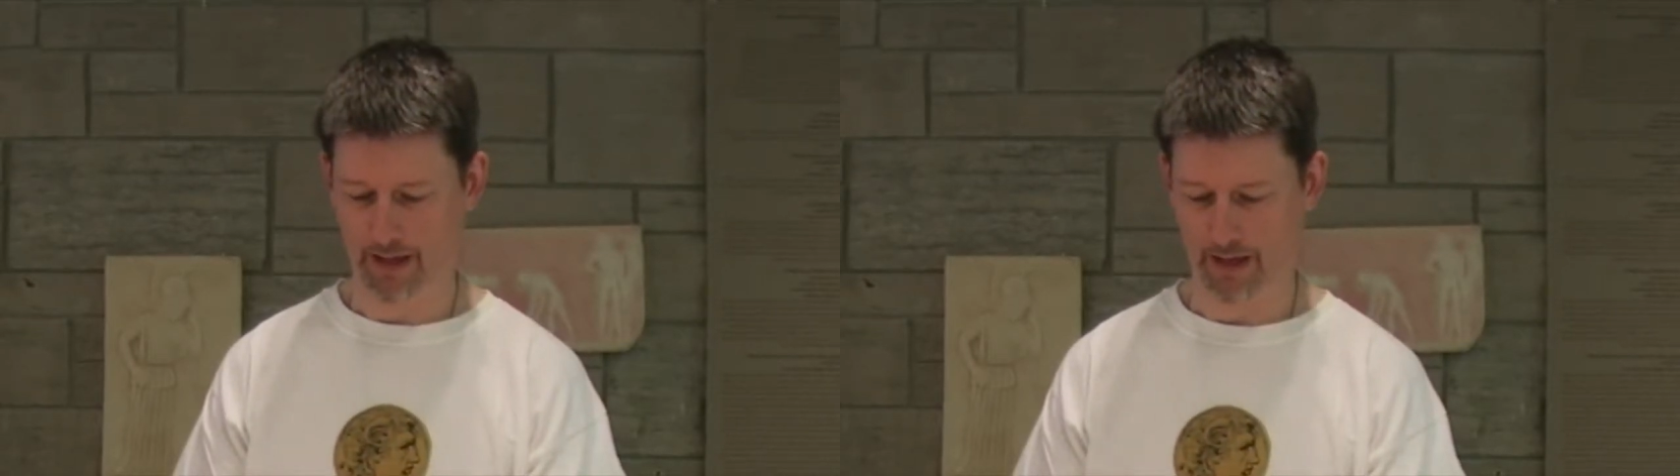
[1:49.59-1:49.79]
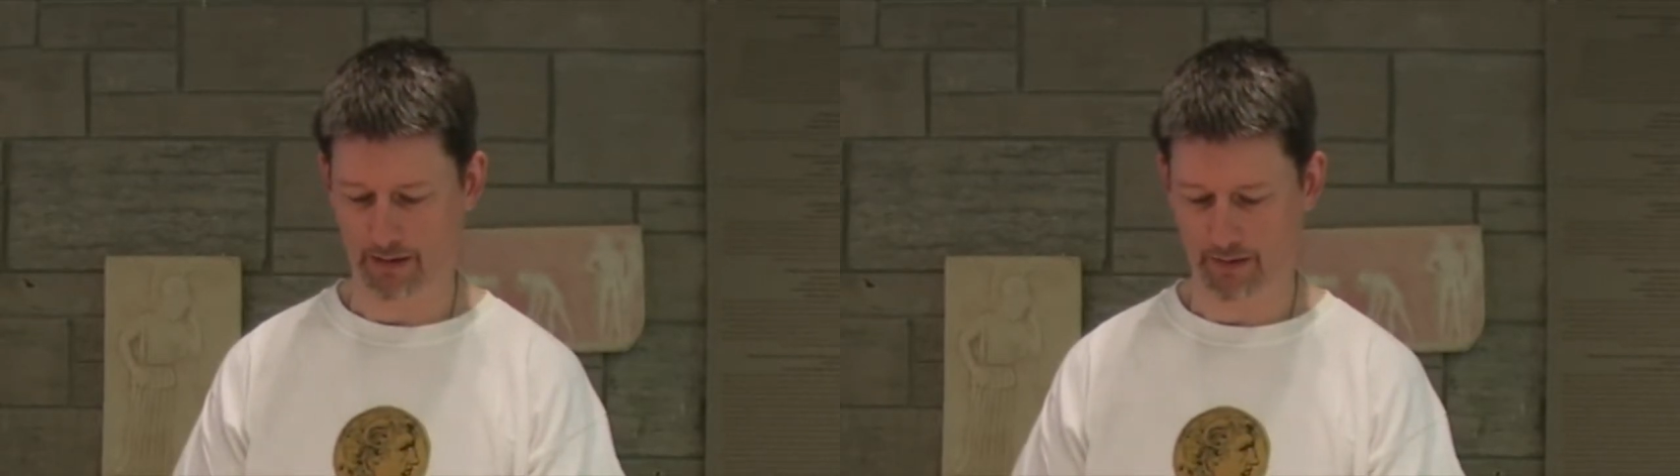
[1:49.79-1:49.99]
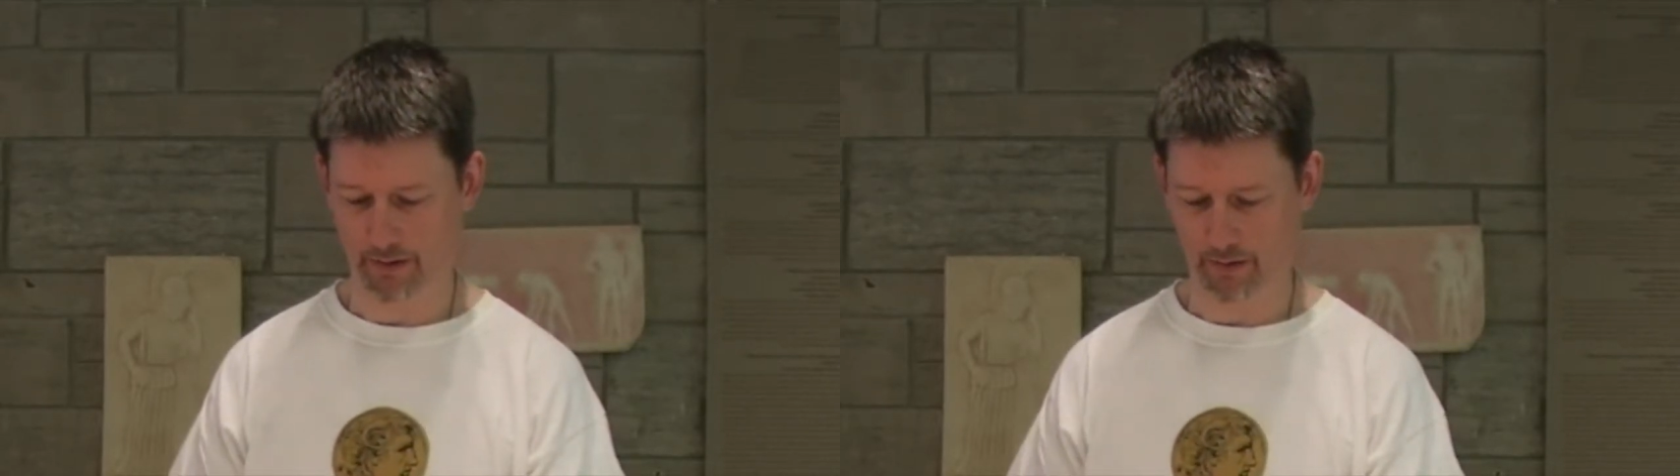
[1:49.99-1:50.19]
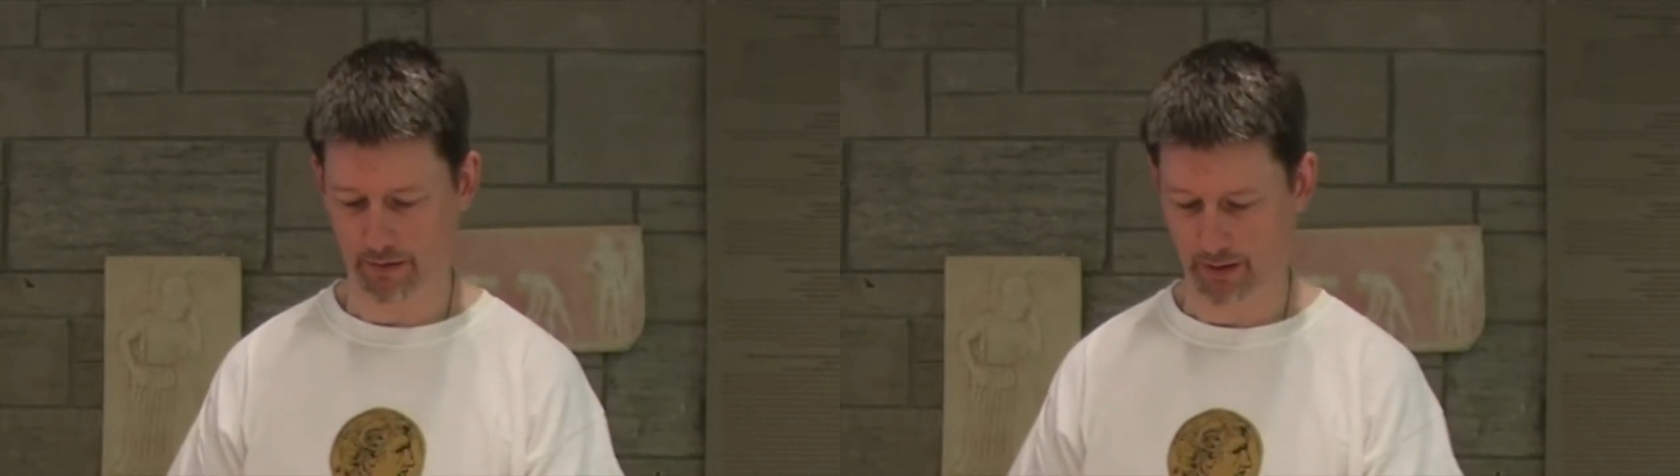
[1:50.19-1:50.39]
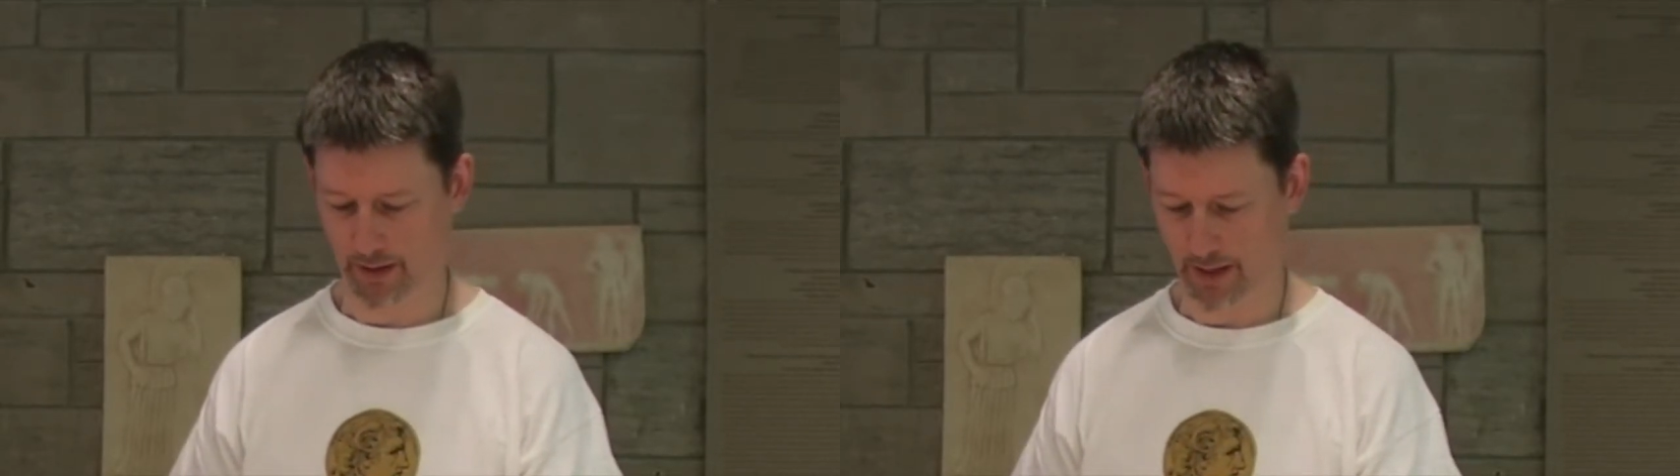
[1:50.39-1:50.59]
and the
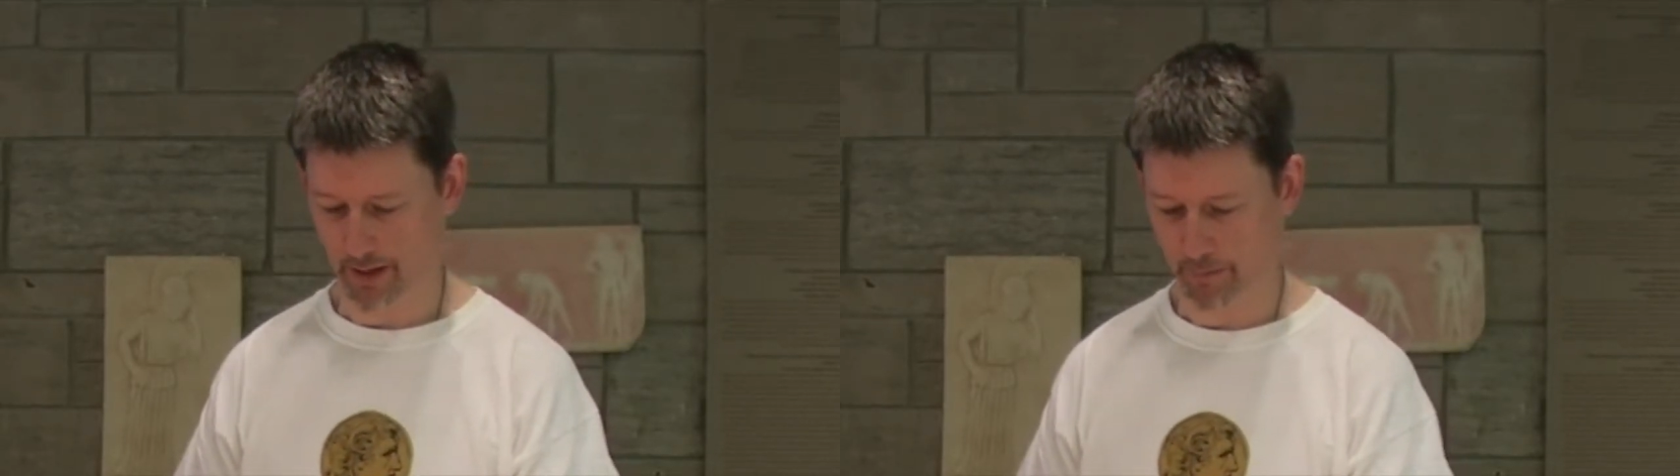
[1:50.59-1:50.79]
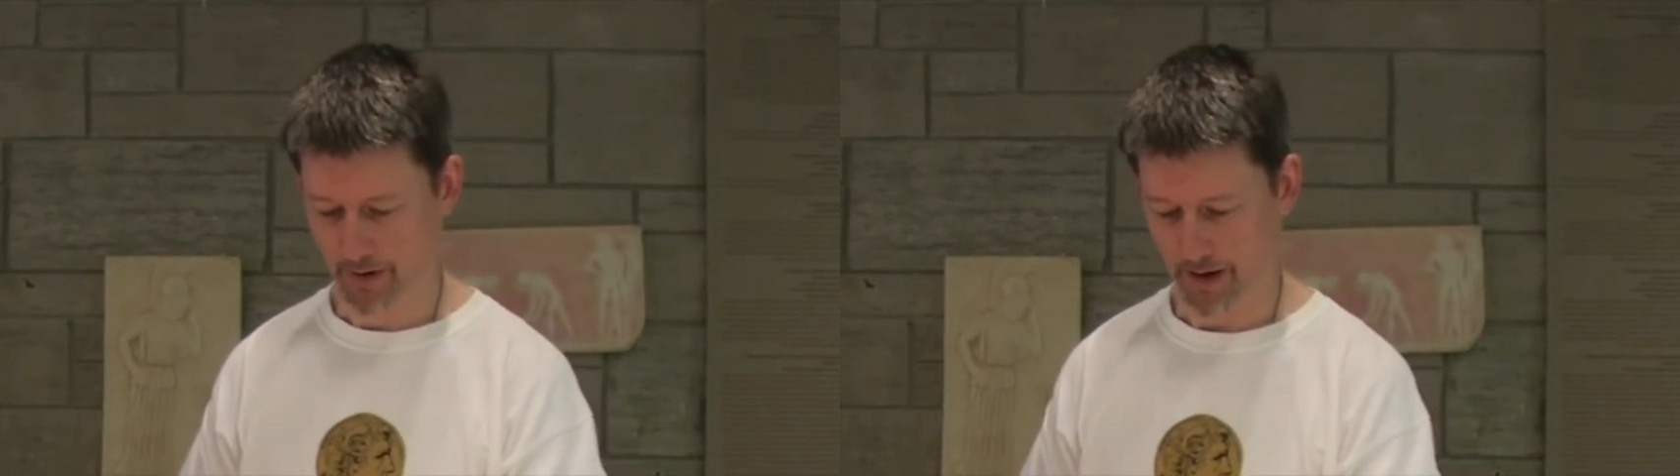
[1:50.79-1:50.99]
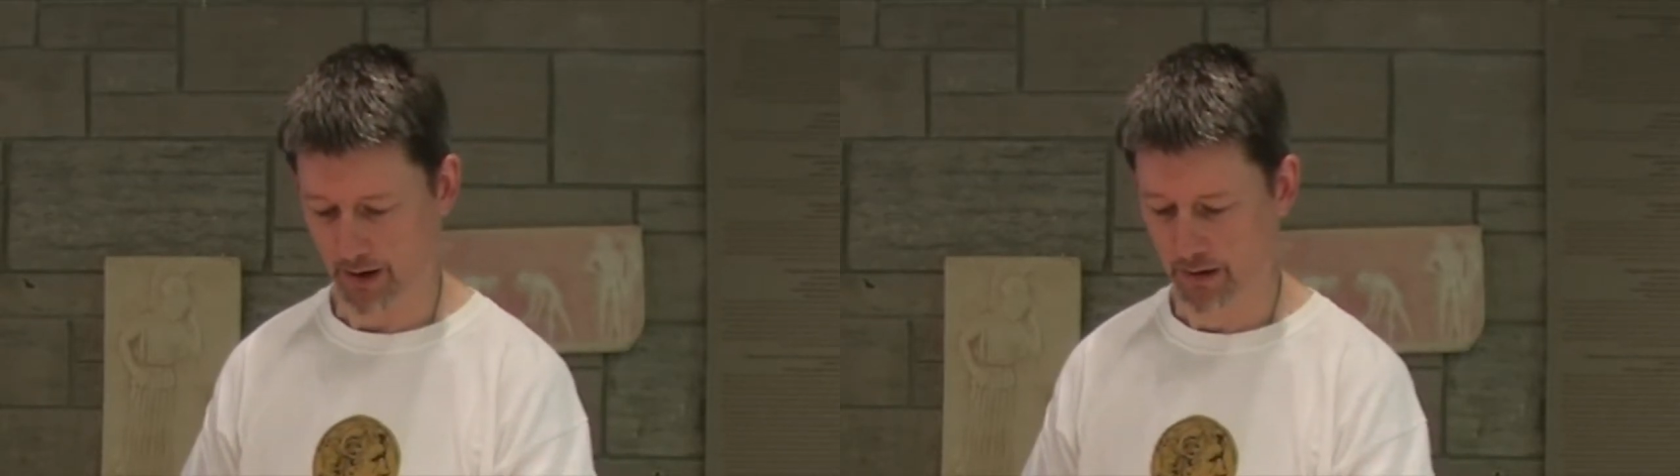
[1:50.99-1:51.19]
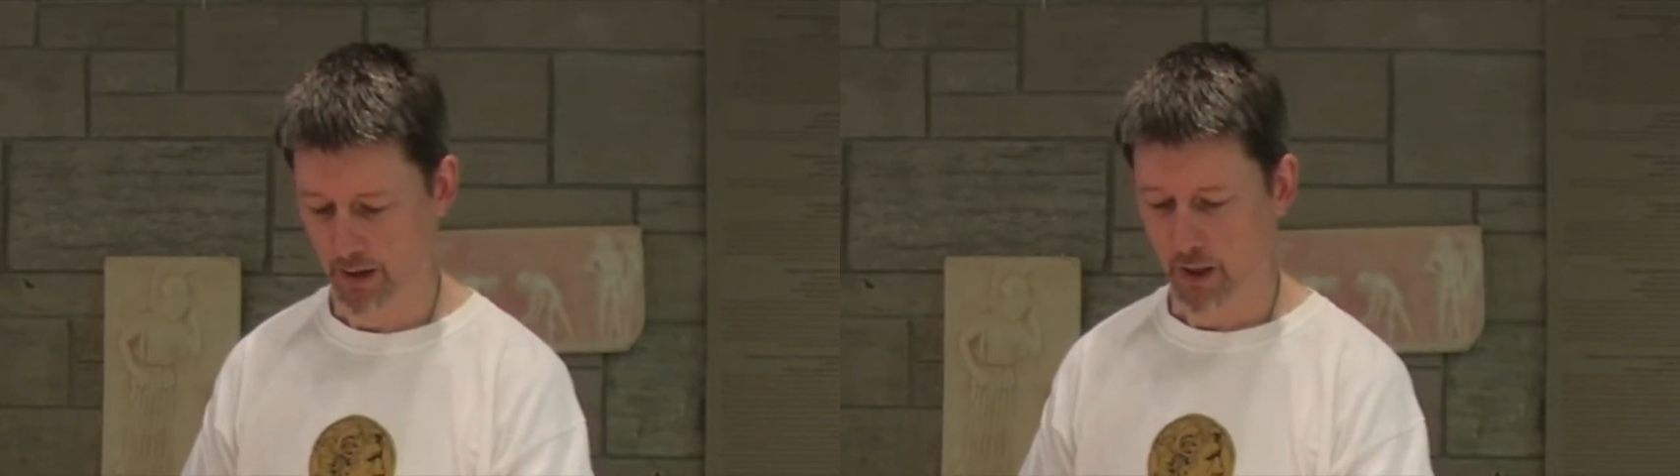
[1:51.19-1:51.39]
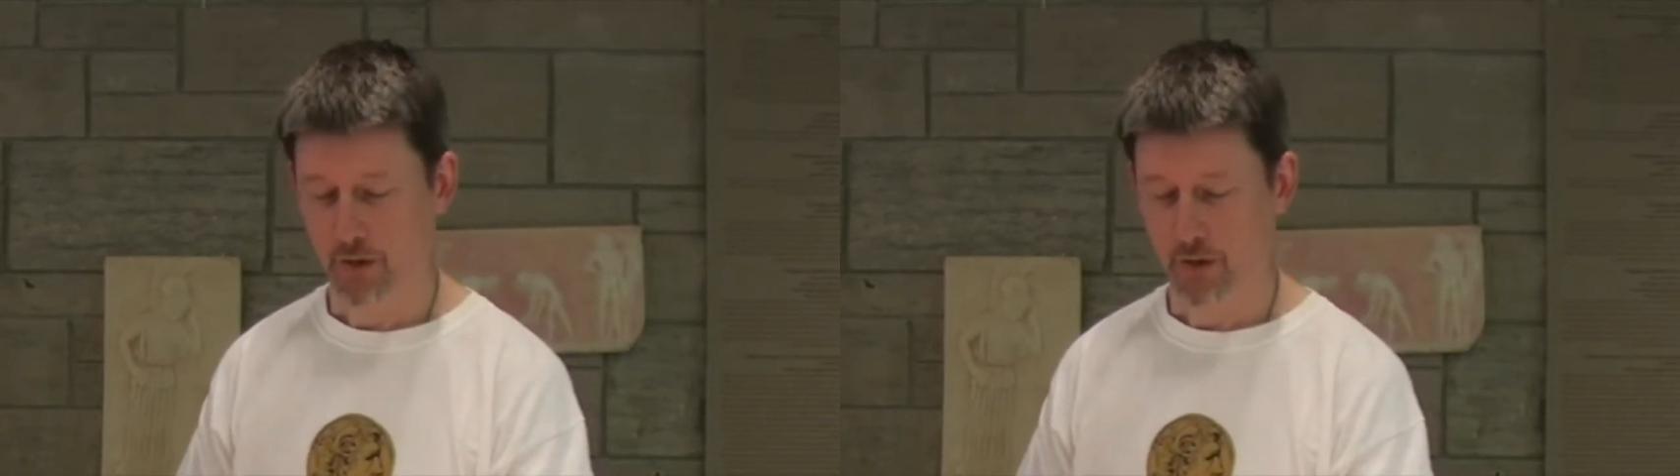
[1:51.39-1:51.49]
early Empire.